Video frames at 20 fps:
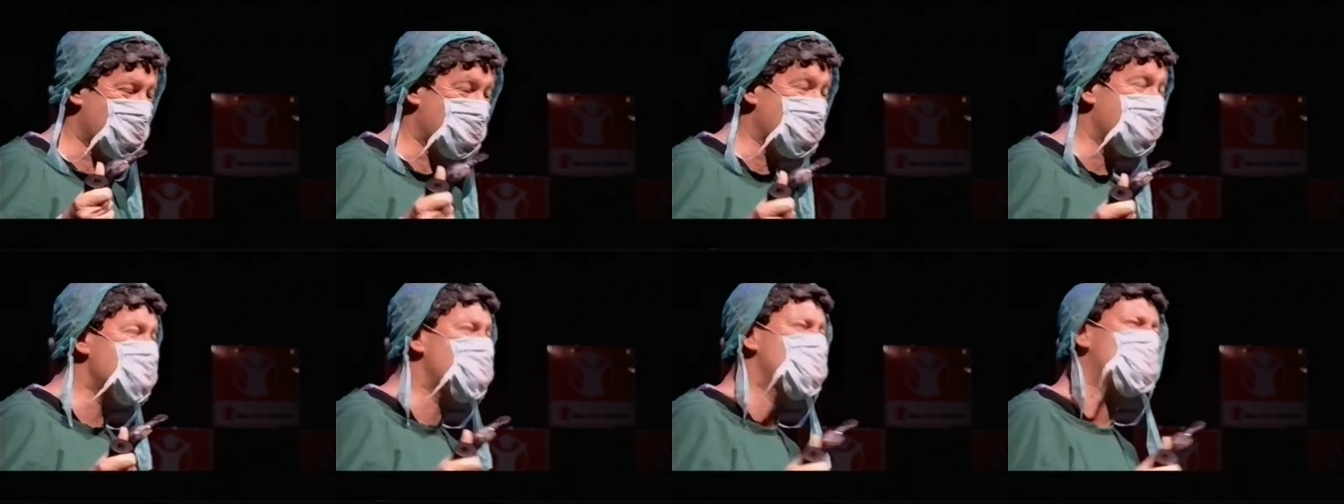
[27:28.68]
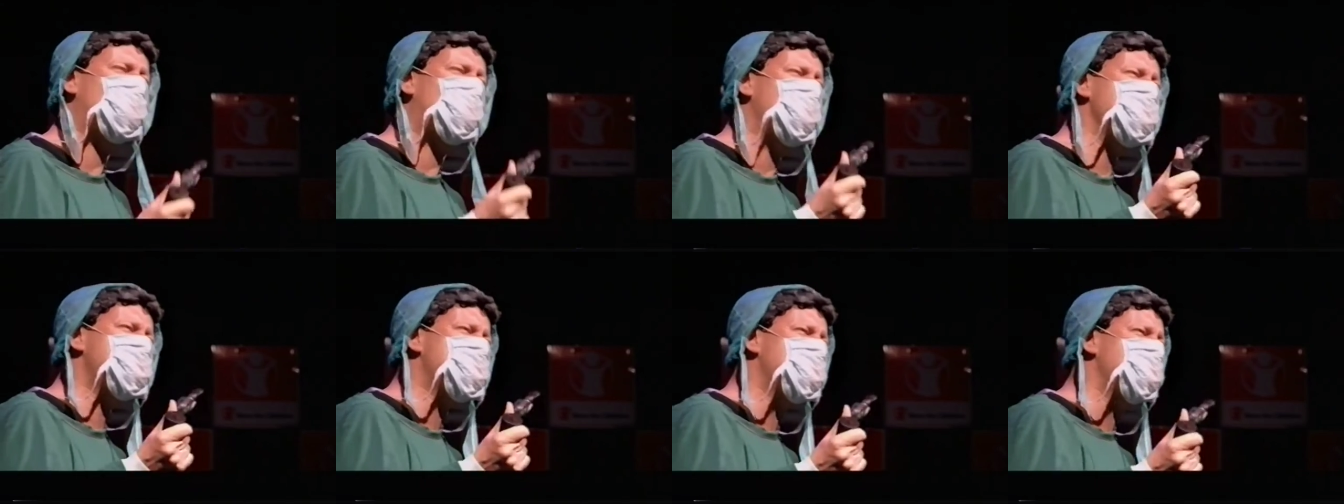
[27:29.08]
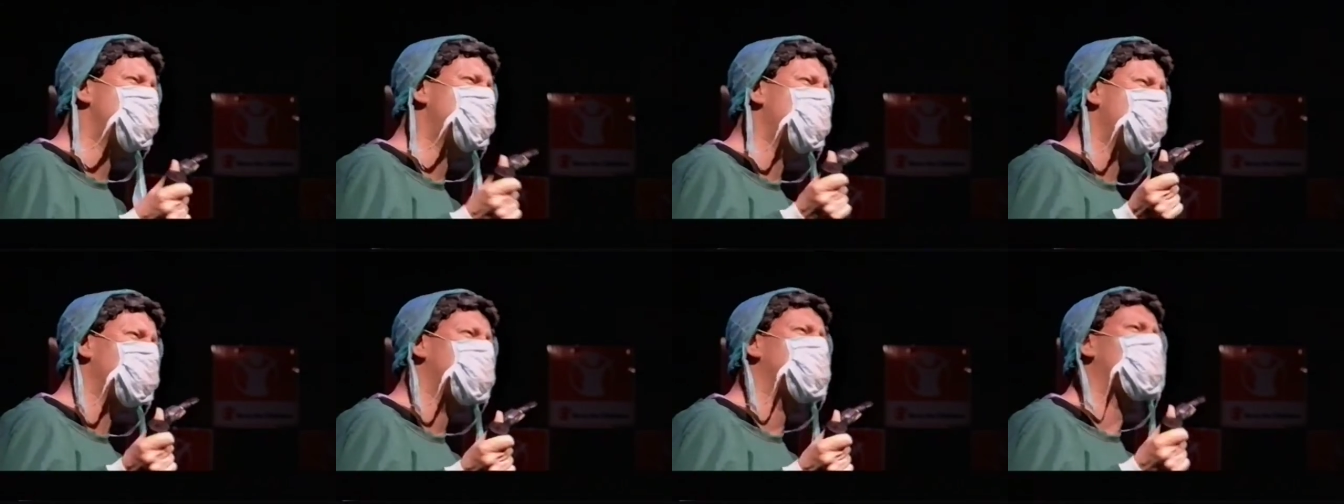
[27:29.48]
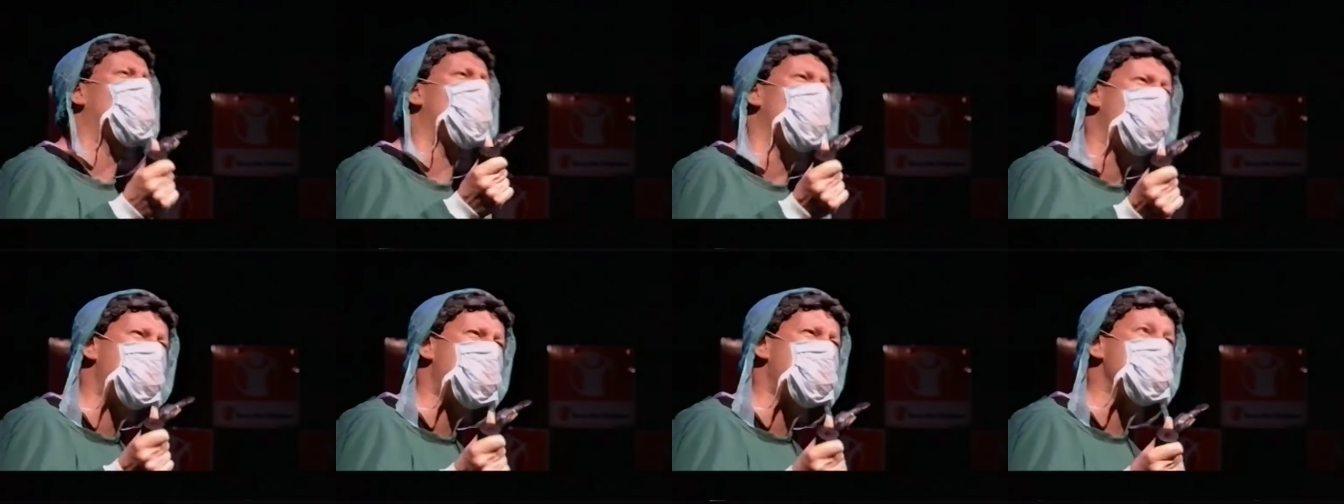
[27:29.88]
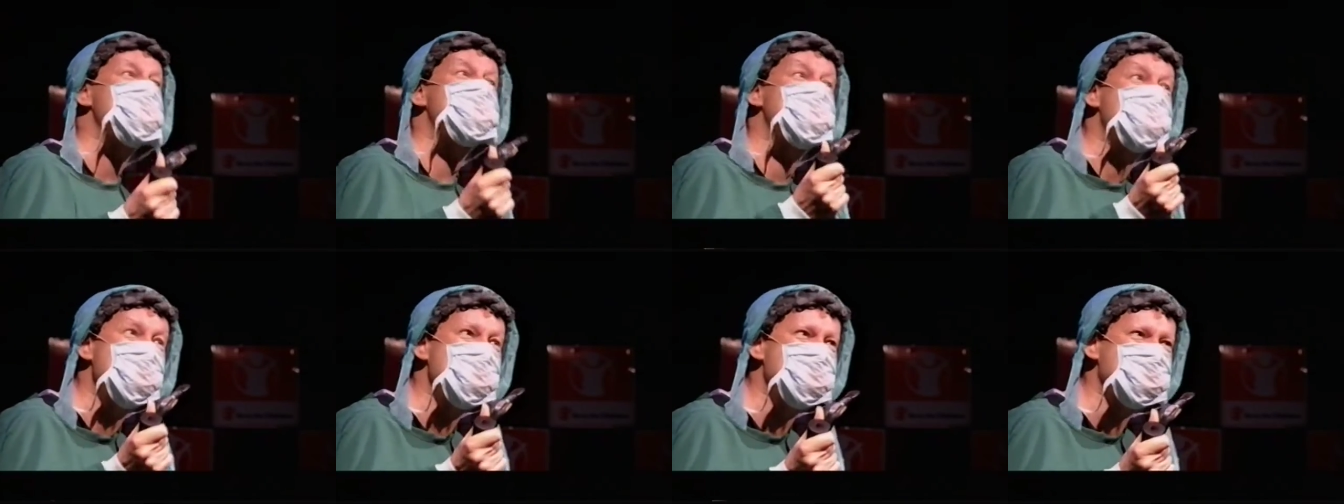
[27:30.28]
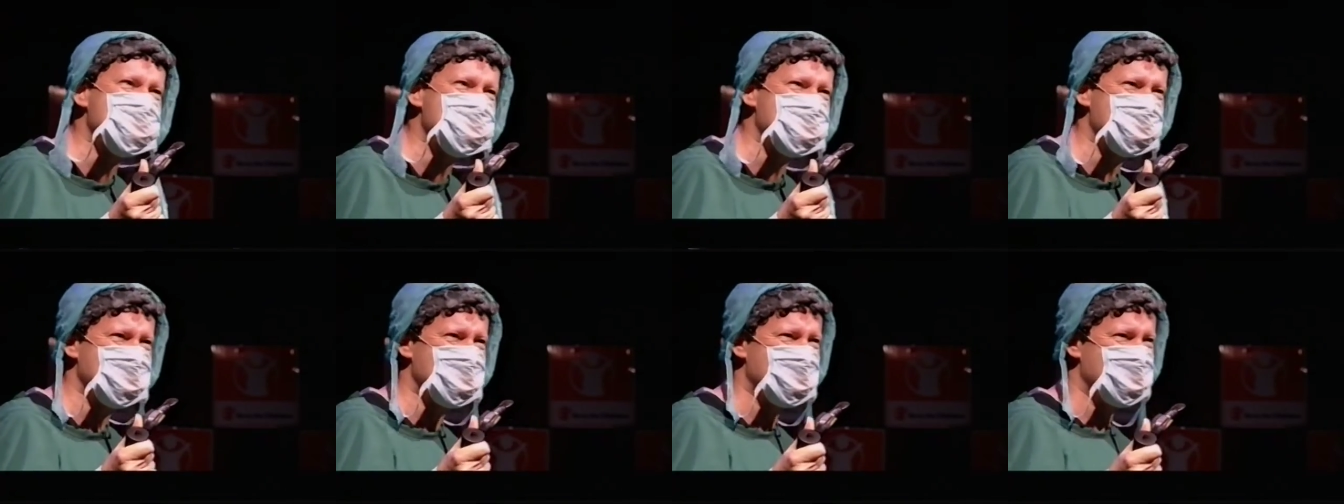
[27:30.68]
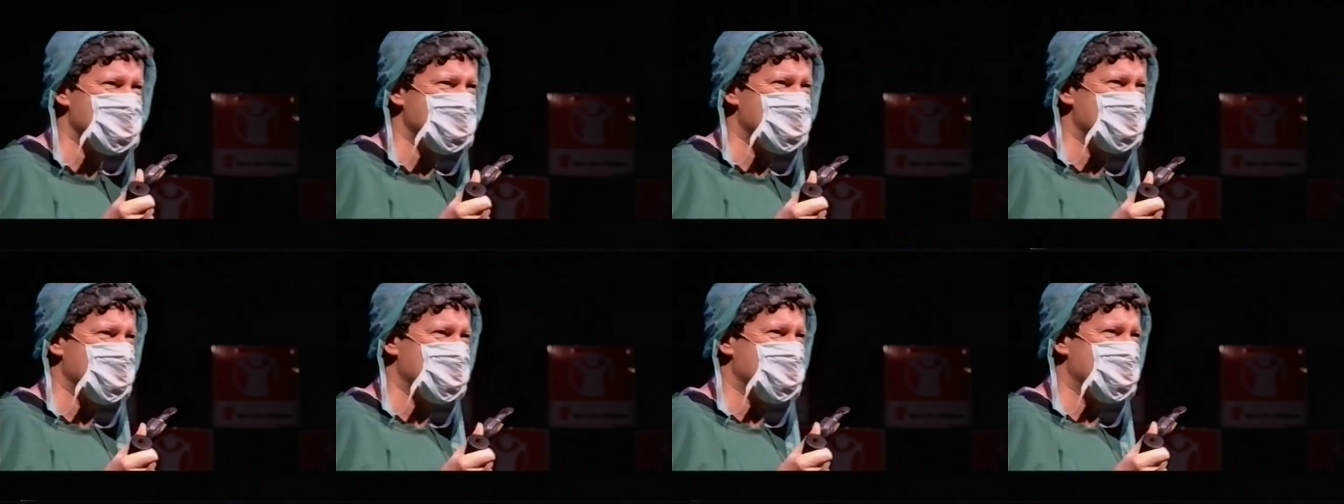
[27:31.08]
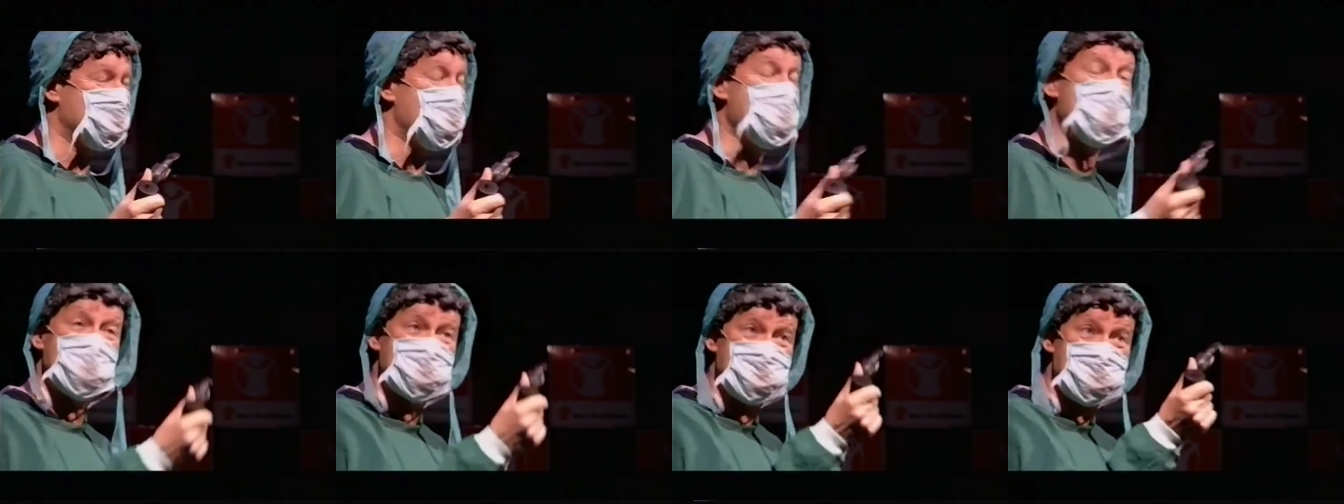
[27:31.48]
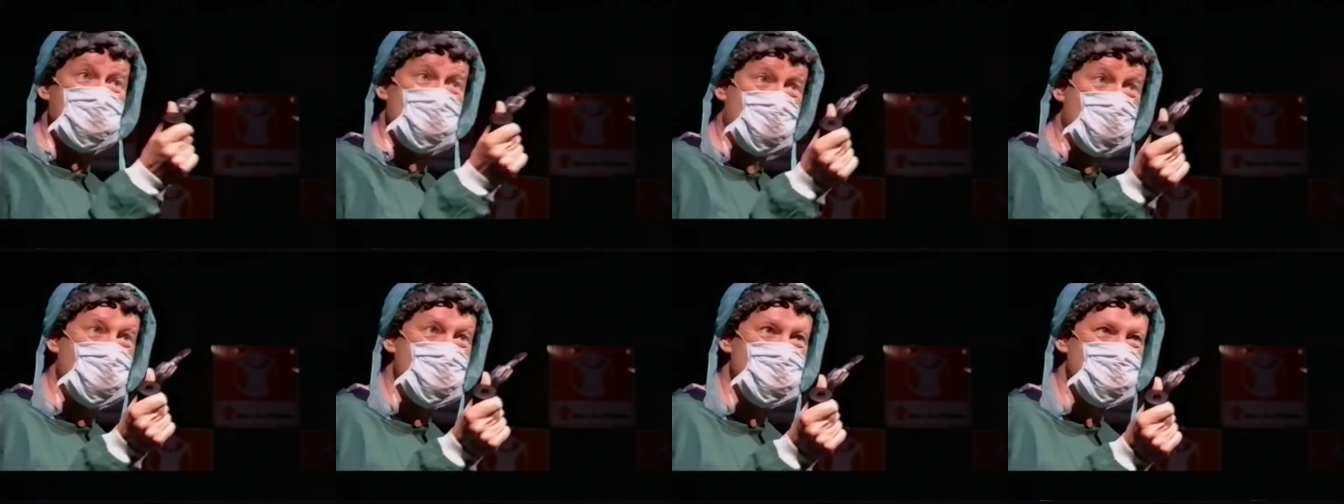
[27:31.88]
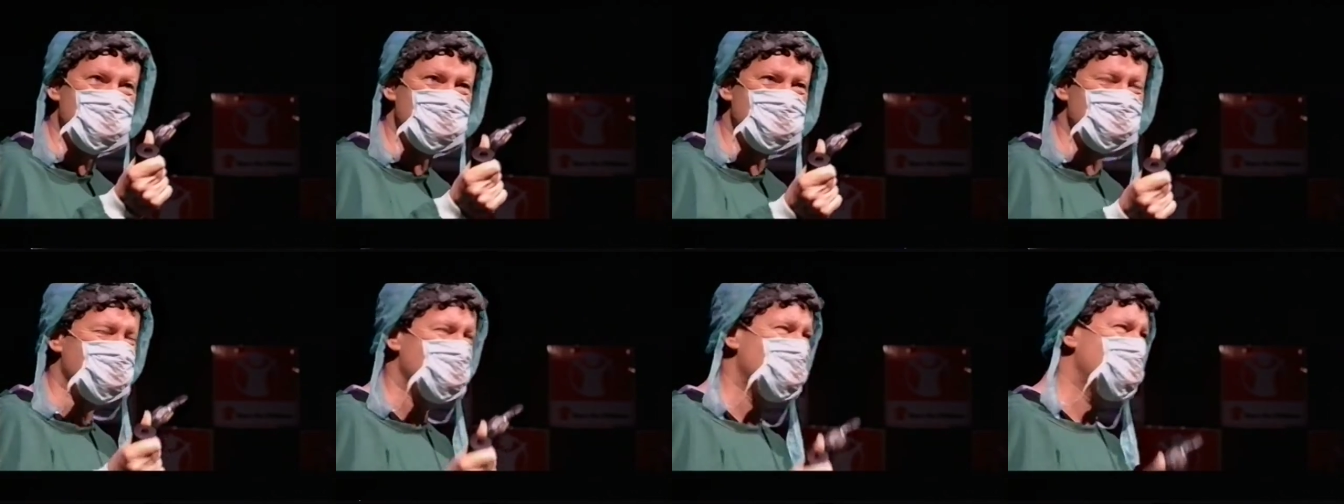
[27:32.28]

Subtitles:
great Khoisan poet Kwa said, and I quote,